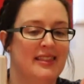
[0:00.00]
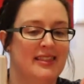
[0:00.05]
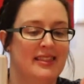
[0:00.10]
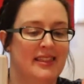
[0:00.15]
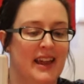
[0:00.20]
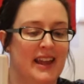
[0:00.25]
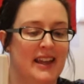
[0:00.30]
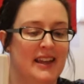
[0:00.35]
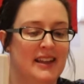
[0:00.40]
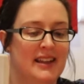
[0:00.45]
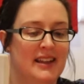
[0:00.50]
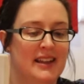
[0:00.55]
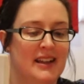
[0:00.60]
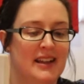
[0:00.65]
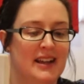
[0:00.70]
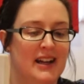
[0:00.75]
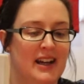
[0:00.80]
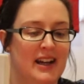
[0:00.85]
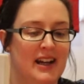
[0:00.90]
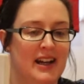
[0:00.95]
Then
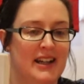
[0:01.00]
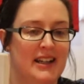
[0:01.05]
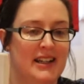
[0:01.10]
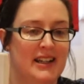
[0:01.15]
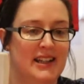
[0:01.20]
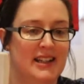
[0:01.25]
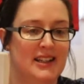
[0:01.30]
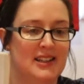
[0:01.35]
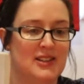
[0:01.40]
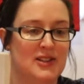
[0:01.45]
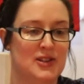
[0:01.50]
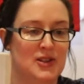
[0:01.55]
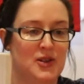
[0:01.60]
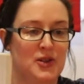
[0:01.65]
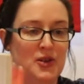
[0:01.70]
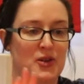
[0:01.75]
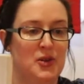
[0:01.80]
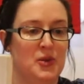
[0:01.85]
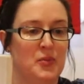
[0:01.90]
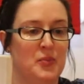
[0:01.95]
I need
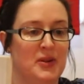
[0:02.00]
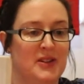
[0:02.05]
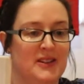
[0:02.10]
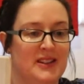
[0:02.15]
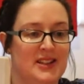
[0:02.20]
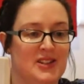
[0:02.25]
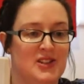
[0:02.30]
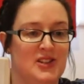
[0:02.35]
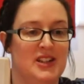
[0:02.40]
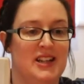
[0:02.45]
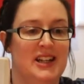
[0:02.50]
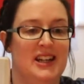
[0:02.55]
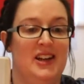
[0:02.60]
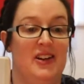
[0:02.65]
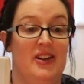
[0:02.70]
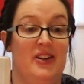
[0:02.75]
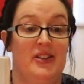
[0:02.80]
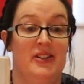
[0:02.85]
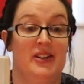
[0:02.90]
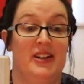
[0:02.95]
to position it
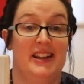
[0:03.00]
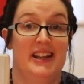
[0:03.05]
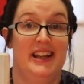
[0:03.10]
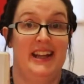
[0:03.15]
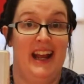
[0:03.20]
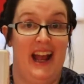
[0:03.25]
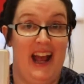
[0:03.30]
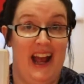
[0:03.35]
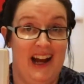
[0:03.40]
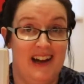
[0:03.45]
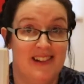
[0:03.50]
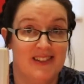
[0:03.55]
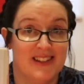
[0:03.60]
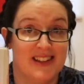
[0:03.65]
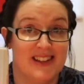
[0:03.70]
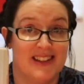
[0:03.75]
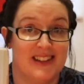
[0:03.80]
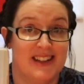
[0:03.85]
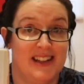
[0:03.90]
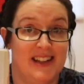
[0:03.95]
on the
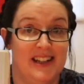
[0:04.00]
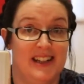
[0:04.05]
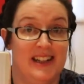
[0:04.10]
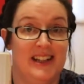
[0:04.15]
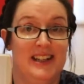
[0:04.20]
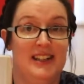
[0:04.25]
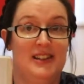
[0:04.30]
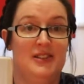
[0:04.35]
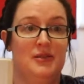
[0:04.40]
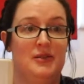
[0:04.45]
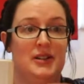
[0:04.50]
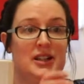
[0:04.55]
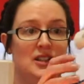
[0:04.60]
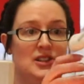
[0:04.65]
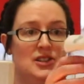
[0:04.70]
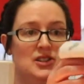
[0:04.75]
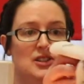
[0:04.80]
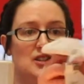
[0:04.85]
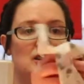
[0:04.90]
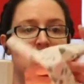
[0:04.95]
outside,
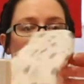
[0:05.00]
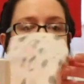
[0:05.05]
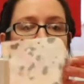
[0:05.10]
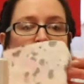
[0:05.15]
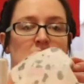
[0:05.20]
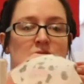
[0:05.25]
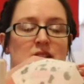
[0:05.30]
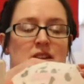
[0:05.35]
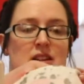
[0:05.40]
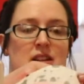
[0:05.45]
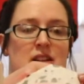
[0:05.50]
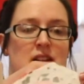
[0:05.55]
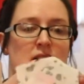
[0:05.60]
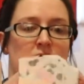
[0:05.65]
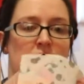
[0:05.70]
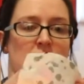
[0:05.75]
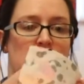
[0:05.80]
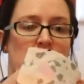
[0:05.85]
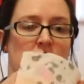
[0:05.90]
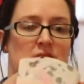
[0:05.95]
which
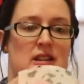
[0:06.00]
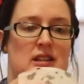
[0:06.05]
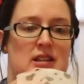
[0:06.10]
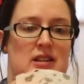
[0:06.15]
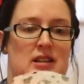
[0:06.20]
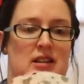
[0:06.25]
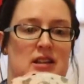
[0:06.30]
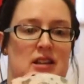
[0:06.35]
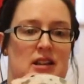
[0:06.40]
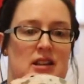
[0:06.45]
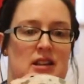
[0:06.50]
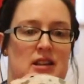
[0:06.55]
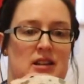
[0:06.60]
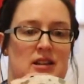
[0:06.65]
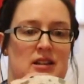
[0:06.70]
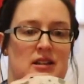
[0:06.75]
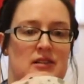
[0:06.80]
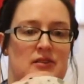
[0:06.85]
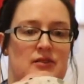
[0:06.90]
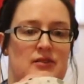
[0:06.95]
is the,
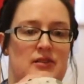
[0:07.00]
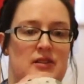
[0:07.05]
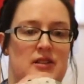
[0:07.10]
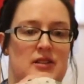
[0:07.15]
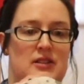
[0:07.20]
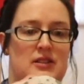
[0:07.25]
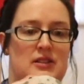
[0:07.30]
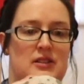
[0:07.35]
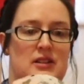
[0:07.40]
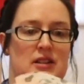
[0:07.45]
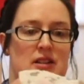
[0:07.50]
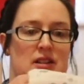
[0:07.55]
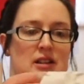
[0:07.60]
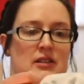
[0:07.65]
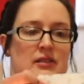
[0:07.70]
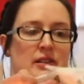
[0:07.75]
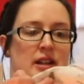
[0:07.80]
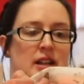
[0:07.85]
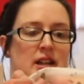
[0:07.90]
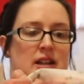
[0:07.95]
I've lost it, there
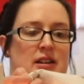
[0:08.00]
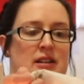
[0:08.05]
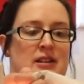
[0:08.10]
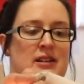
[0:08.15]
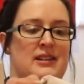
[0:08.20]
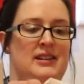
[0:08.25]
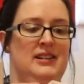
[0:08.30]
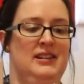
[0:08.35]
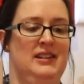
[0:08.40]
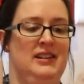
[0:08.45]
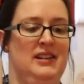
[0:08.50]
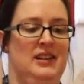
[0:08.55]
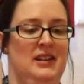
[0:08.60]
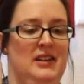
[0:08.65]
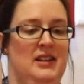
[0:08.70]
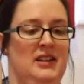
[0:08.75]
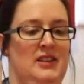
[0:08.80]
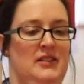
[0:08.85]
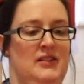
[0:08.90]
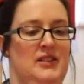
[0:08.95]
we go,
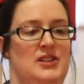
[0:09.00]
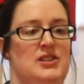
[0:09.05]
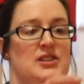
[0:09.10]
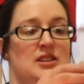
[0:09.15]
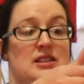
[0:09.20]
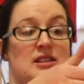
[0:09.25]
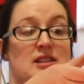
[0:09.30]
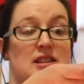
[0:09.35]
which is